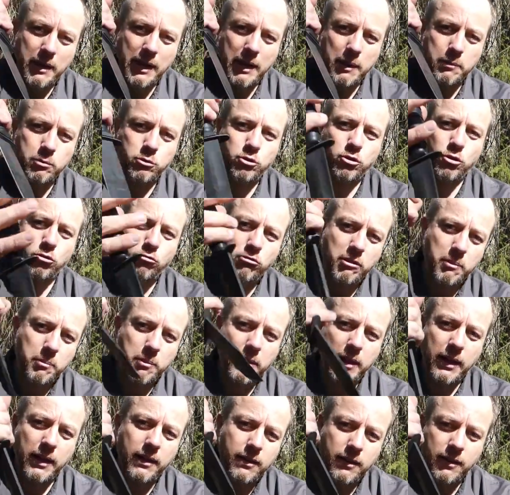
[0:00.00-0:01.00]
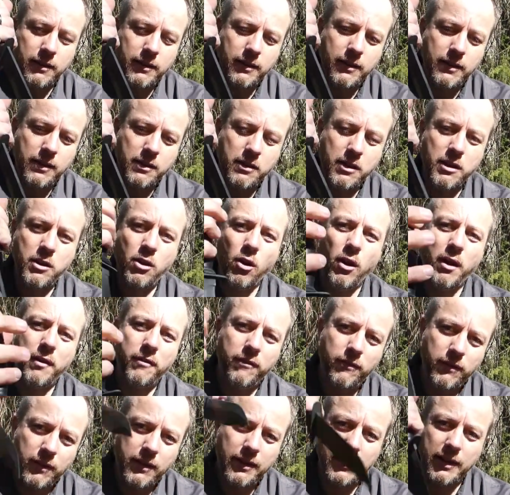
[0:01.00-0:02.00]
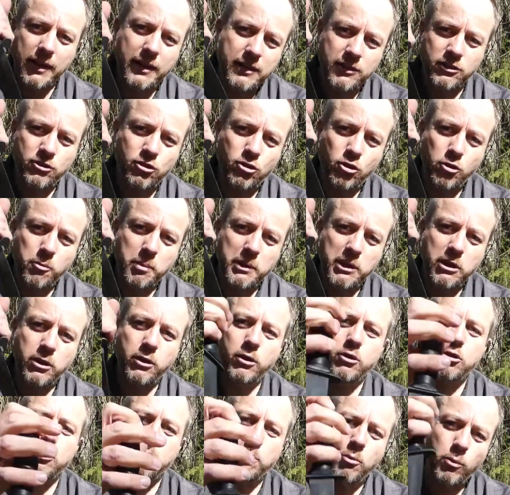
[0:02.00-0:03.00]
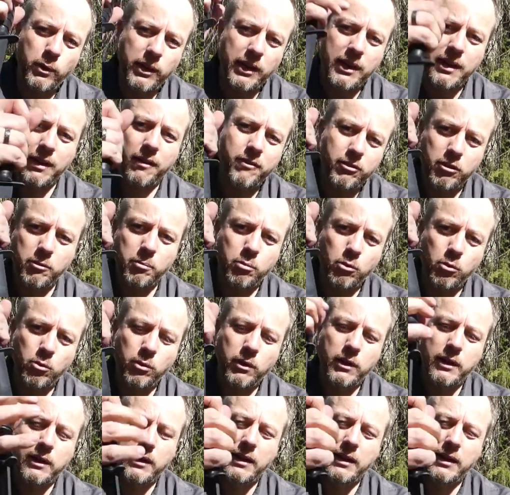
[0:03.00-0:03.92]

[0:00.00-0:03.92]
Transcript: able to grip the knife and still be usable and comfortable